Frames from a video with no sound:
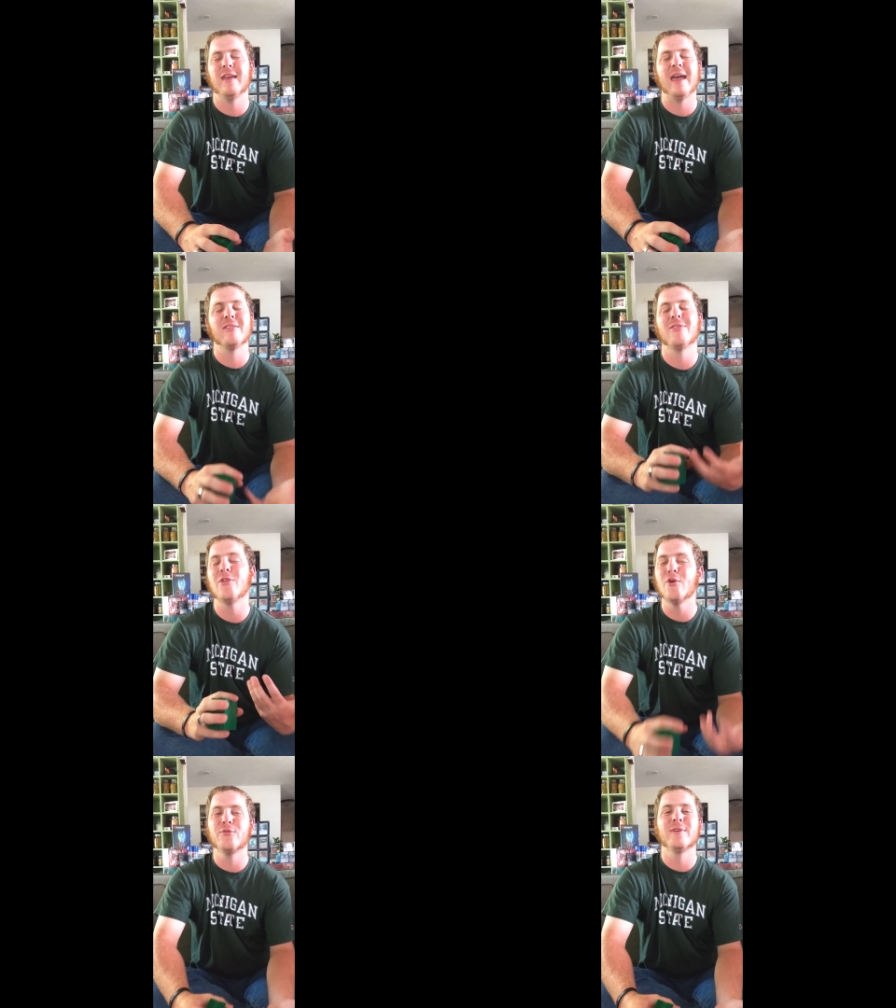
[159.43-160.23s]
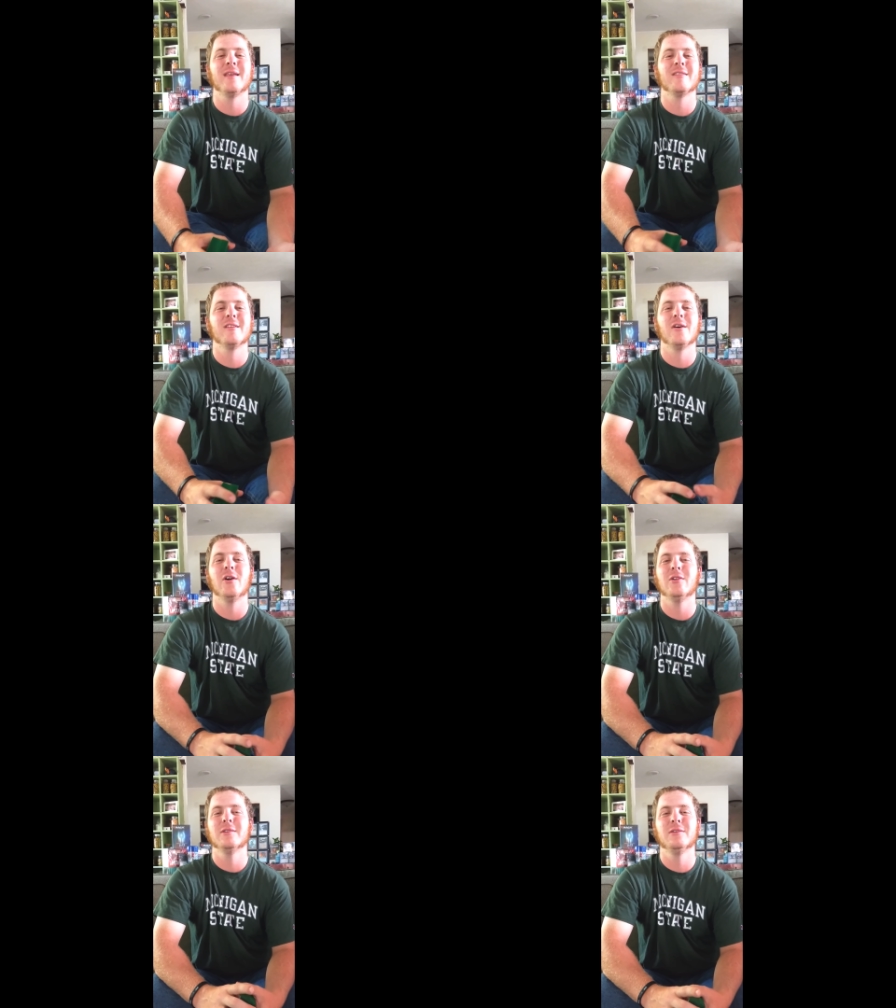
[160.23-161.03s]
It has no finesse at
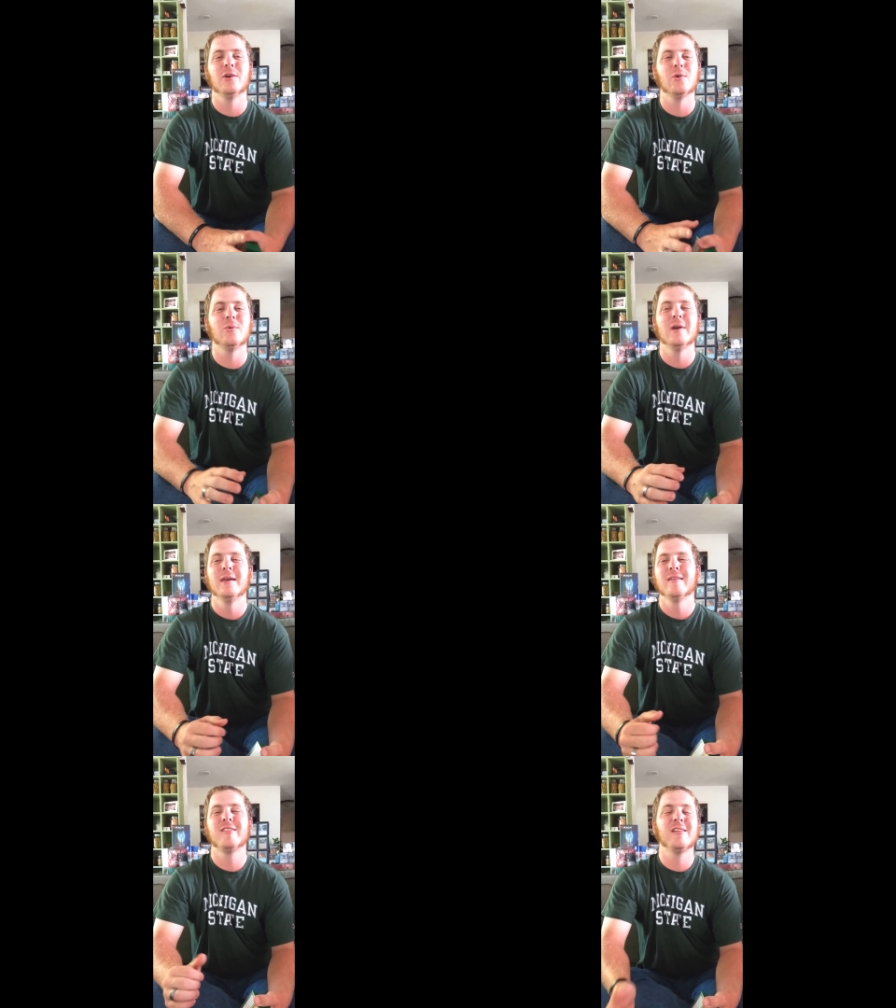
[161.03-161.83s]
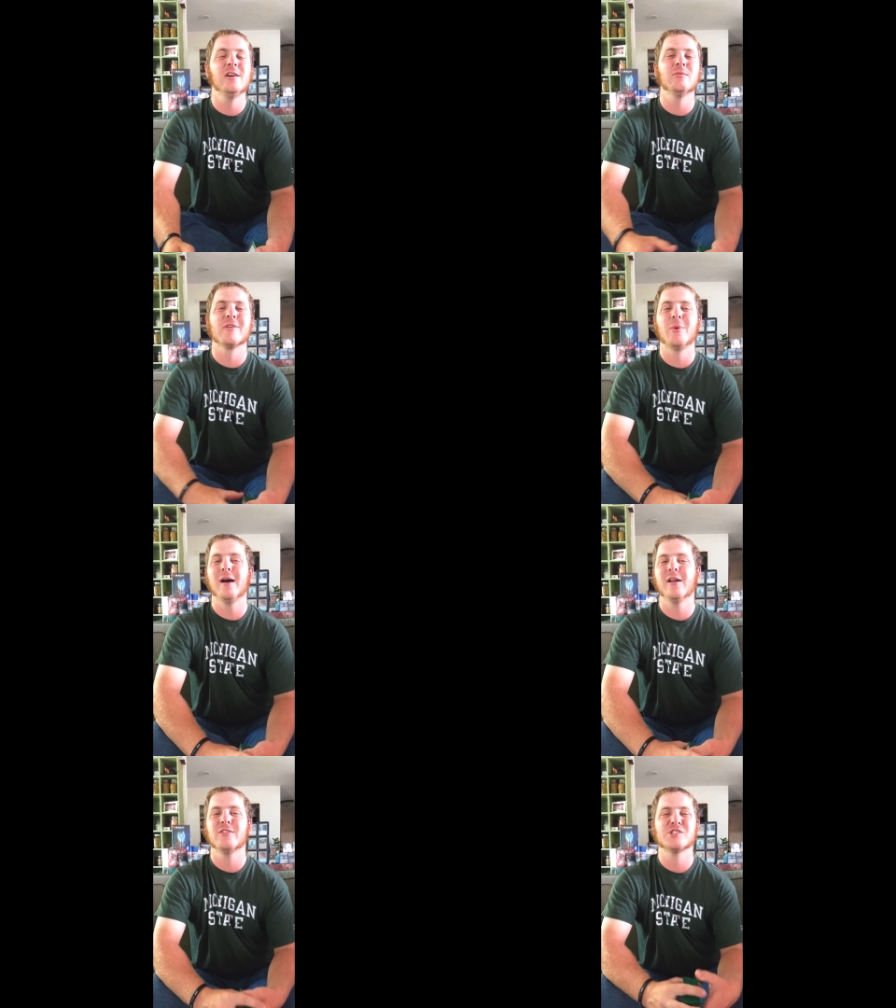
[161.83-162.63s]
all, no skill
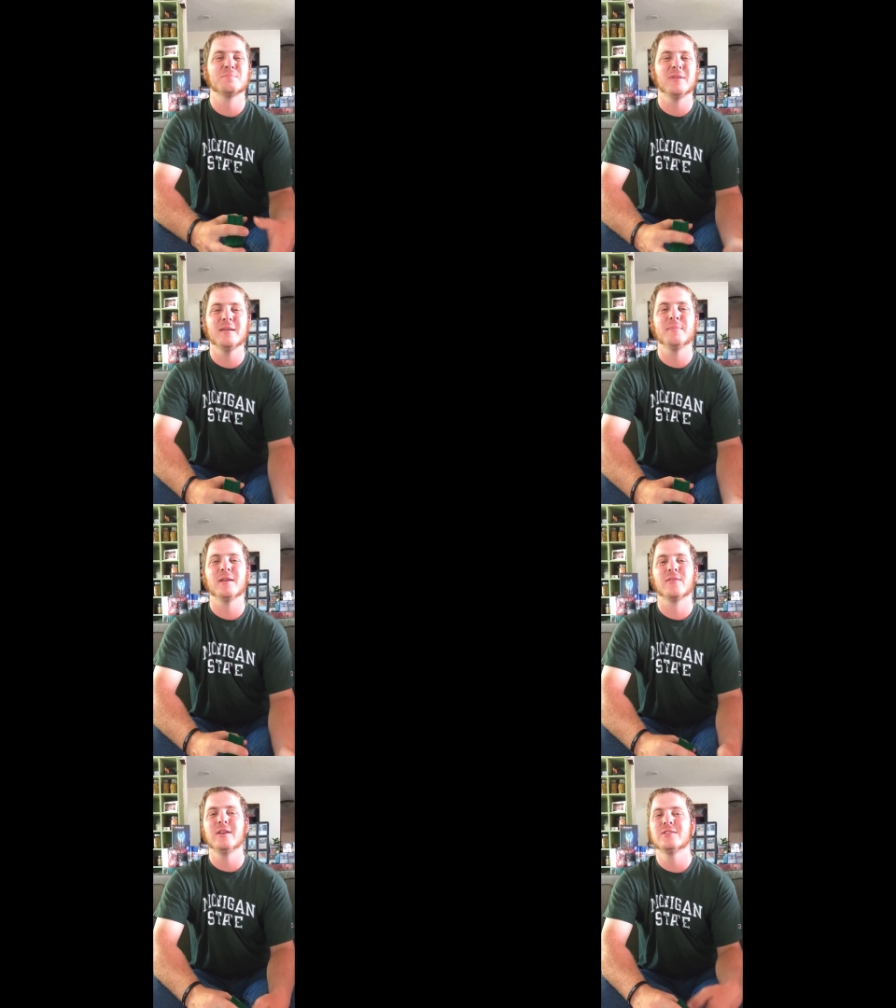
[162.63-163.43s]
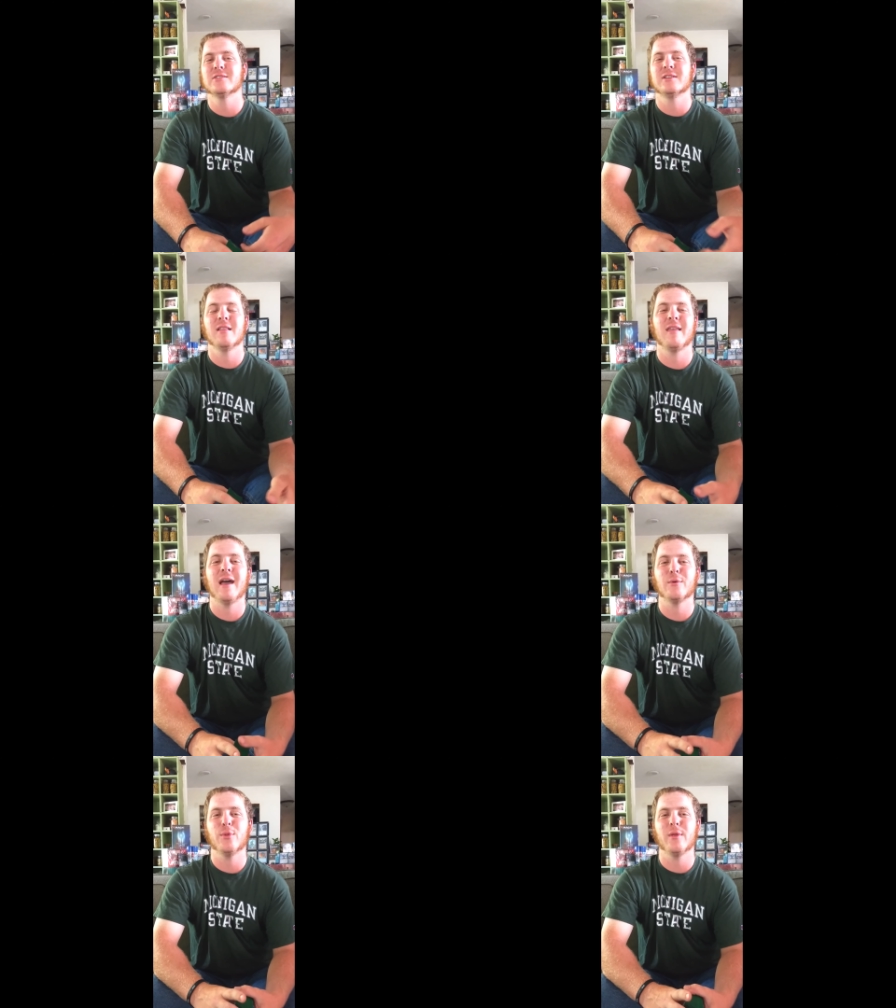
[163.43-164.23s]
required, just play big creatures and
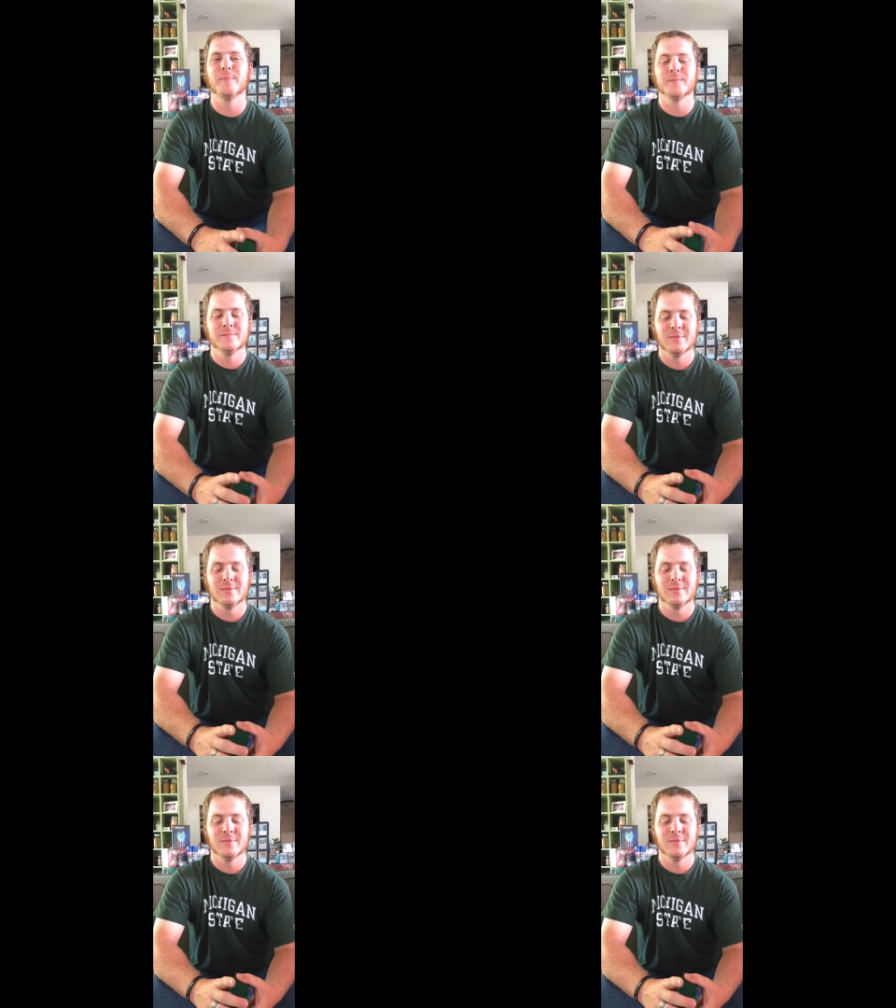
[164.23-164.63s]
attack with them.